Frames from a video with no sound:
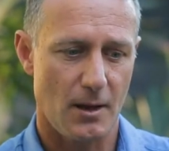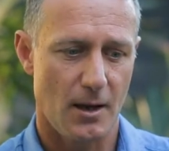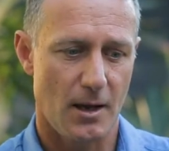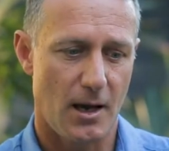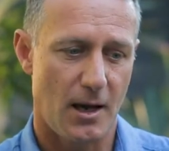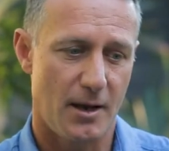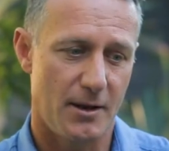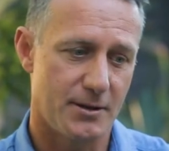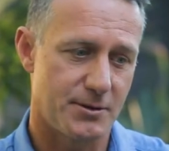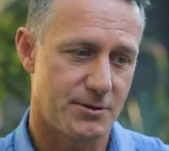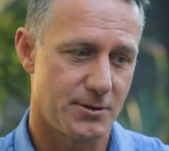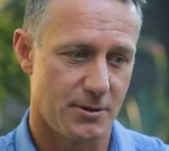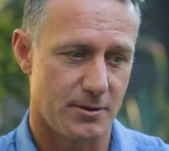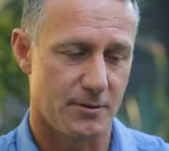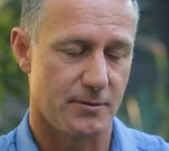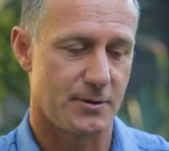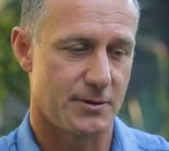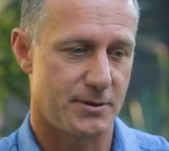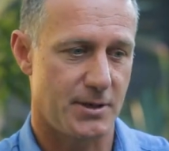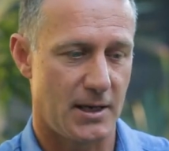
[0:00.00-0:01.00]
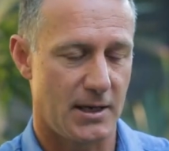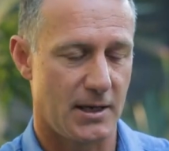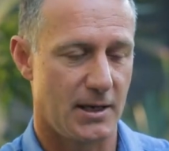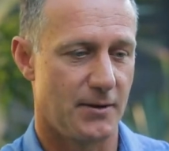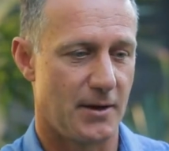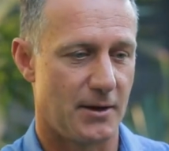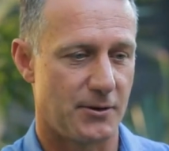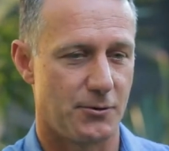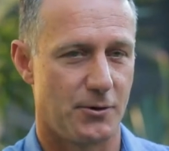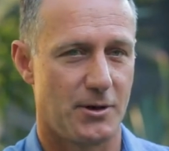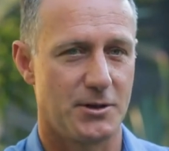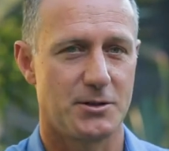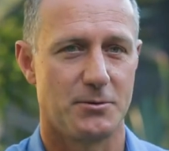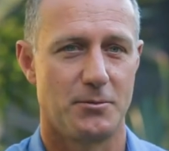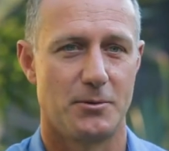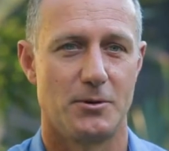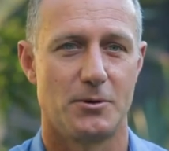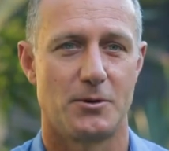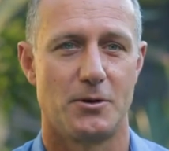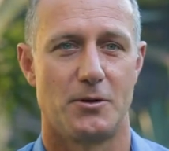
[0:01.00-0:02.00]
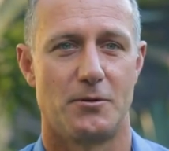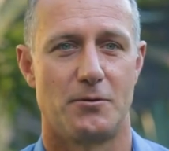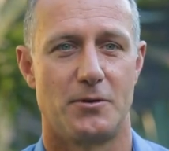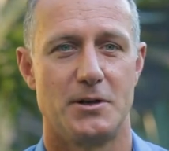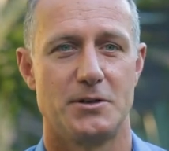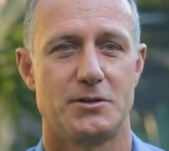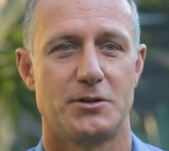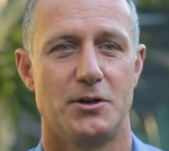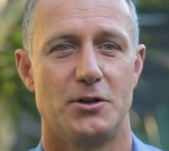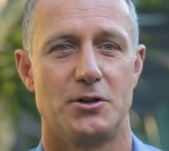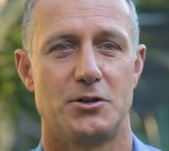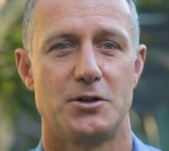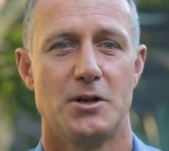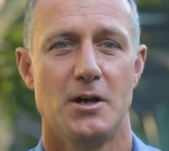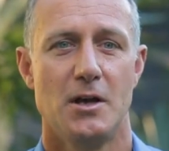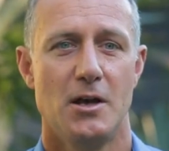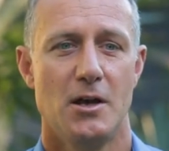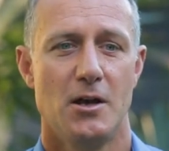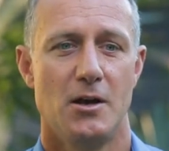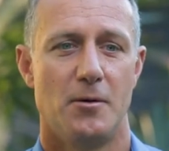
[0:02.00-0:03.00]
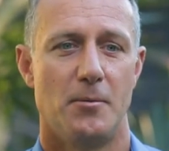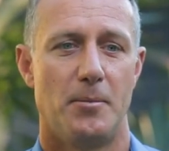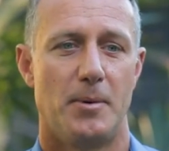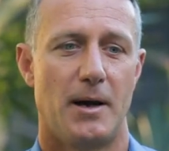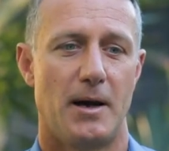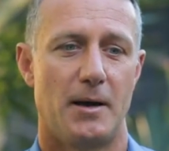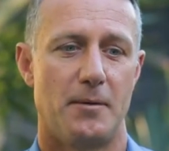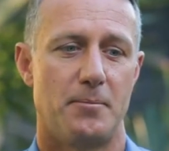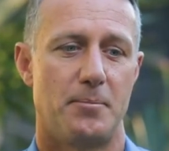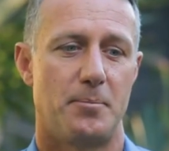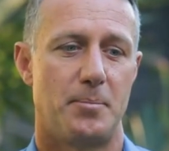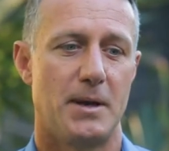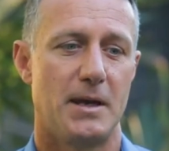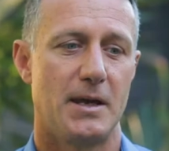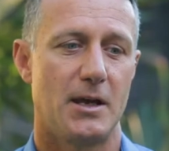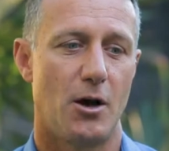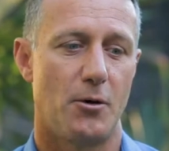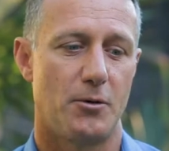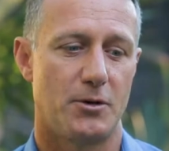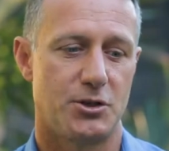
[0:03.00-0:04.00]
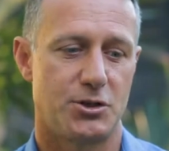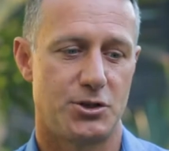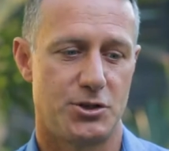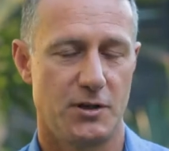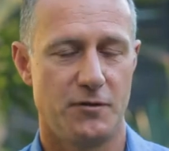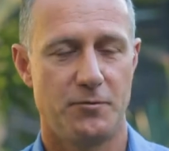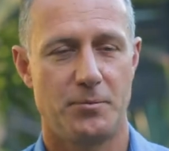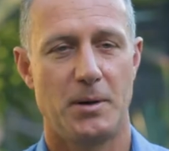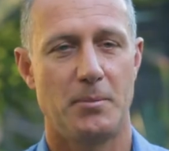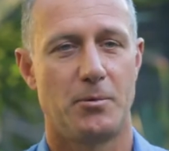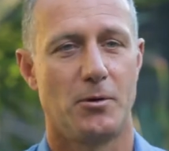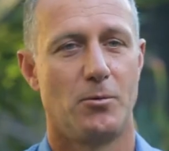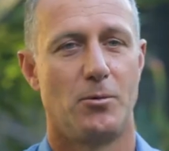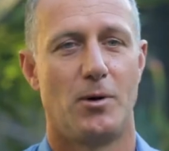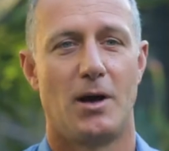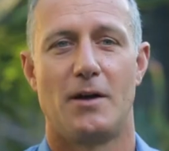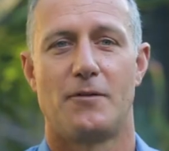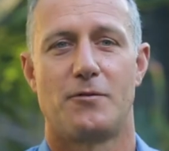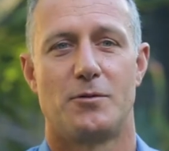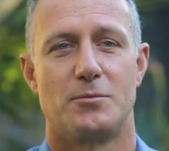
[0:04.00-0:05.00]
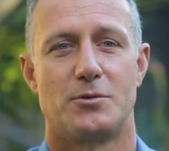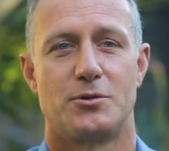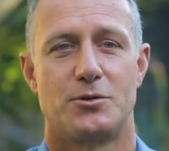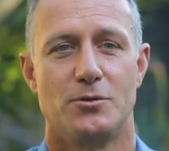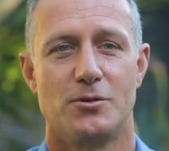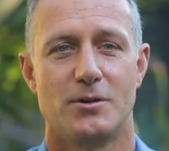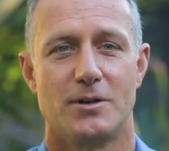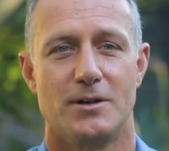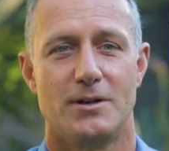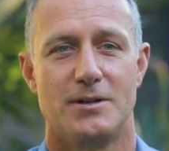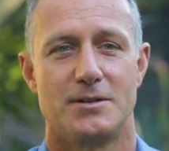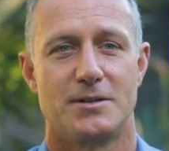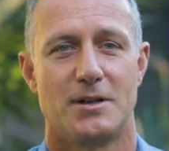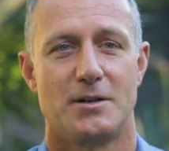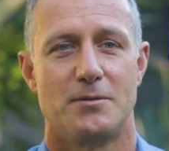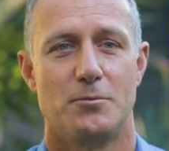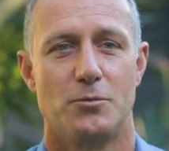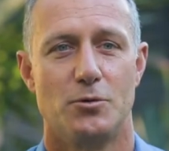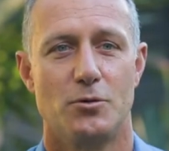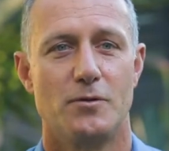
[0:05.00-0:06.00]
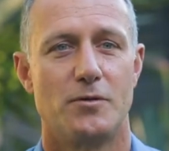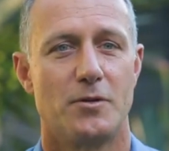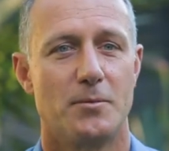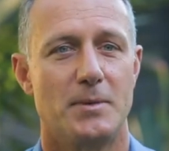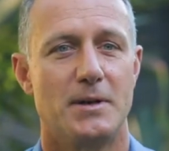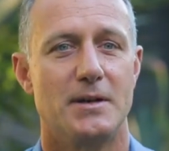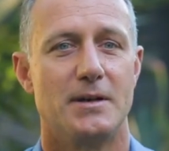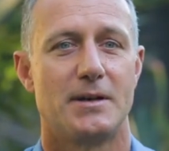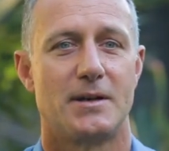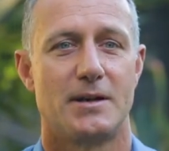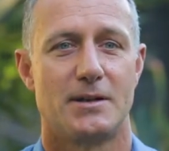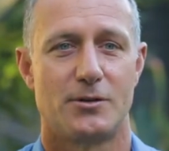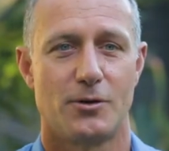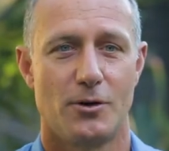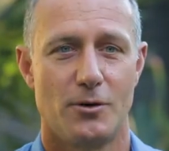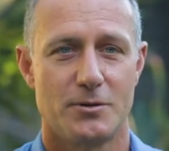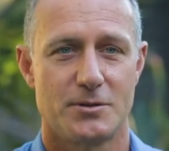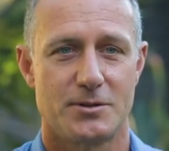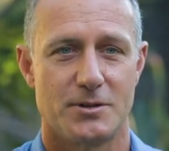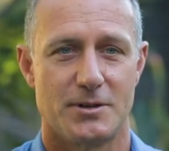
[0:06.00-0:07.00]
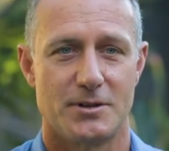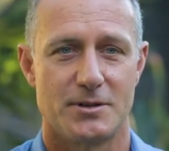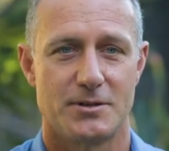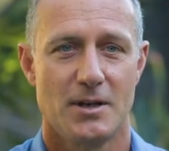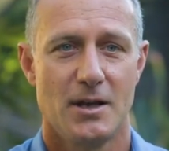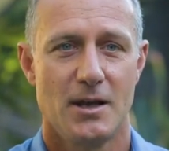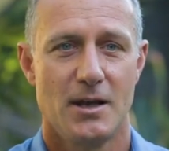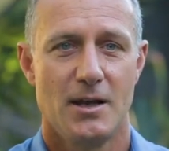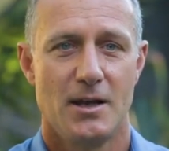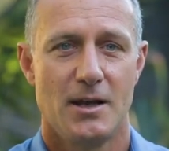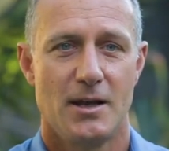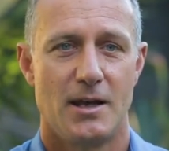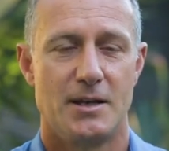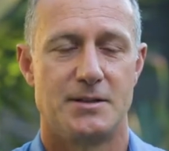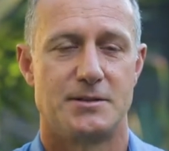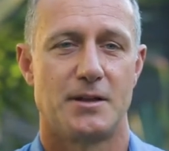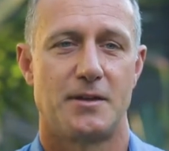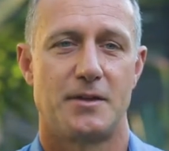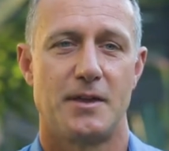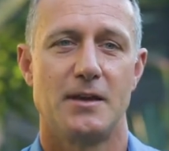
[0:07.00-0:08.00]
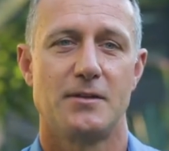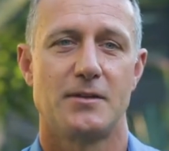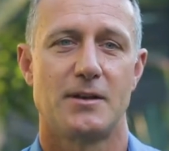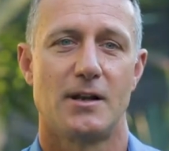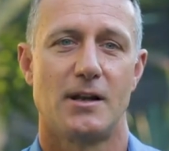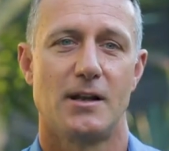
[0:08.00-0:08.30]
uh, and it's sort of it's heading in that direction when we look at the research. But being able to shift people away from sugars and move them into ketosis is the thing that